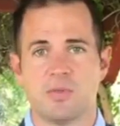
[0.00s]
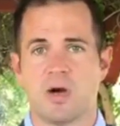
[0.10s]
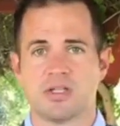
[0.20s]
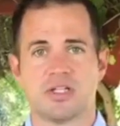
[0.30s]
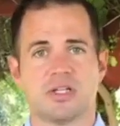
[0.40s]
We
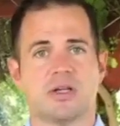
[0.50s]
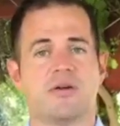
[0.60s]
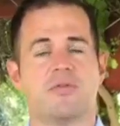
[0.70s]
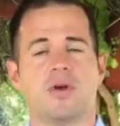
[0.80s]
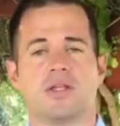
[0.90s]
want you
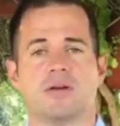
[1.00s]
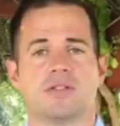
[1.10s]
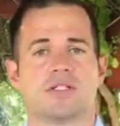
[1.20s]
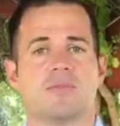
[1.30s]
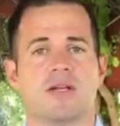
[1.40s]
to avoid
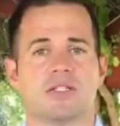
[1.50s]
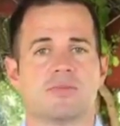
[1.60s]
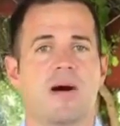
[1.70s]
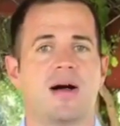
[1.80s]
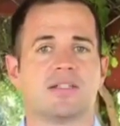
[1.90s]
those as much
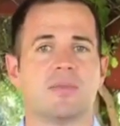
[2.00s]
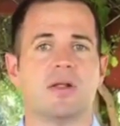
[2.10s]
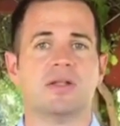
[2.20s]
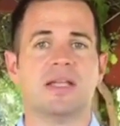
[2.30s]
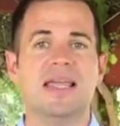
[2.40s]
as
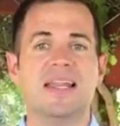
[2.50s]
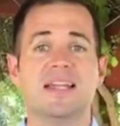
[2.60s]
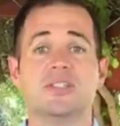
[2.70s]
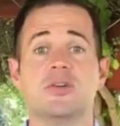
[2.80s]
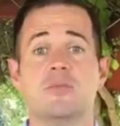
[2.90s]
possible.
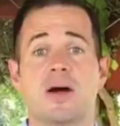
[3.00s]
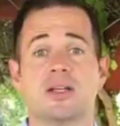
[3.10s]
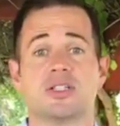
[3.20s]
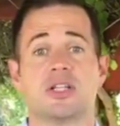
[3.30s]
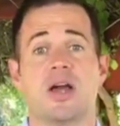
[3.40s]
Eating too
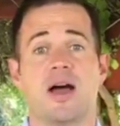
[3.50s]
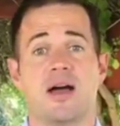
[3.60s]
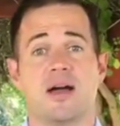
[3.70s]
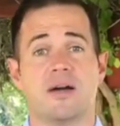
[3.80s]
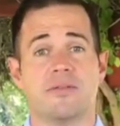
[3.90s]
much
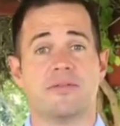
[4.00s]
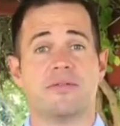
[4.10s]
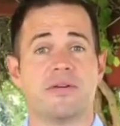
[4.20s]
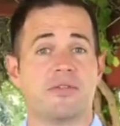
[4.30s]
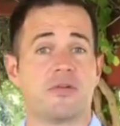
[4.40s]

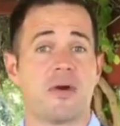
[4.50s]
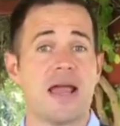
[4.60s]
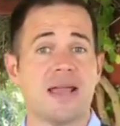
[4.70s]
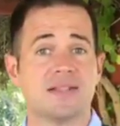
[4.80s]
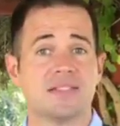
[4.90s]
of
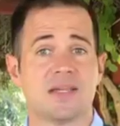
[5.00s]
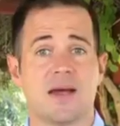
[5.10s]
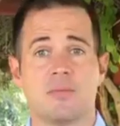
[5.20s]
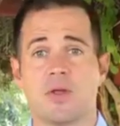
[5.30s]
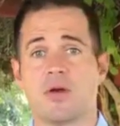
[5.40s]
grains,
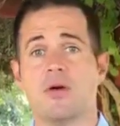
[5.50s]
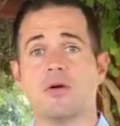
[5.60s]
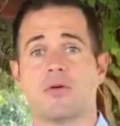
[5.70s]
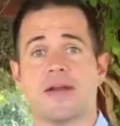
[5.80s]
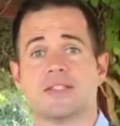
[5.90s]
whether
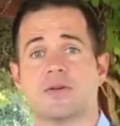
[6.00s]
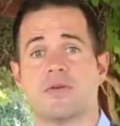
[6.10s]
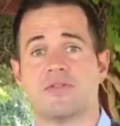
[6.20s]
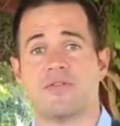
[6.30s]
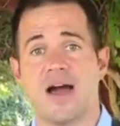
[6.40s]
whole grains or
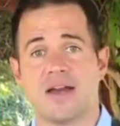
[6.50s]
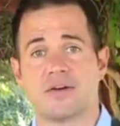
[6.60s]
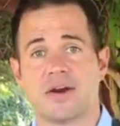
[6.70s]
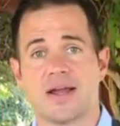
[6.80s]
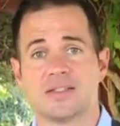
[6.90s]

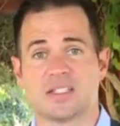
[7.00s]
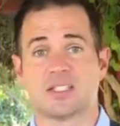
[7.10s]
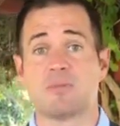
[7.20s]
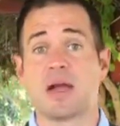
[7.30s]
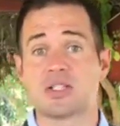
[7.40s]
refined grains,
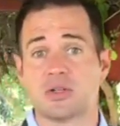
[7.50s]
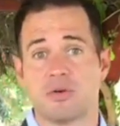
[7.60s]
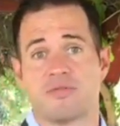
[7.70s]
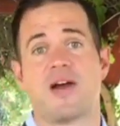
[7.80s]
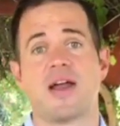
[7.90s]
especially
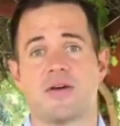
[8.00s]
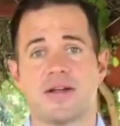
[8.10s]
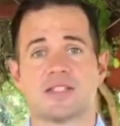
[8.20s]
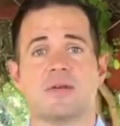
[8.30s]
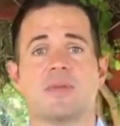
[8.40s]
refined
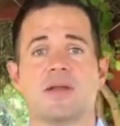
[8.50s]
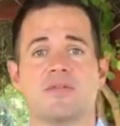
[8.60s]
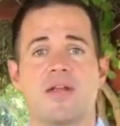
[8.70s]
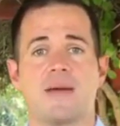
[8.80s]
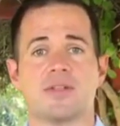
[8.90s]
grains, can be
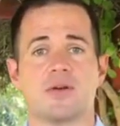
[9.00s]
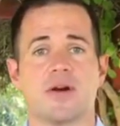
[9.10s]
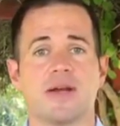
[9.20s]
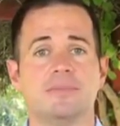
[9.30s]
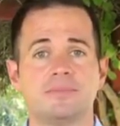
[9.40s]

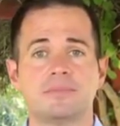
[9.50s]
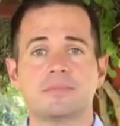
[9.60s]
inflammatory.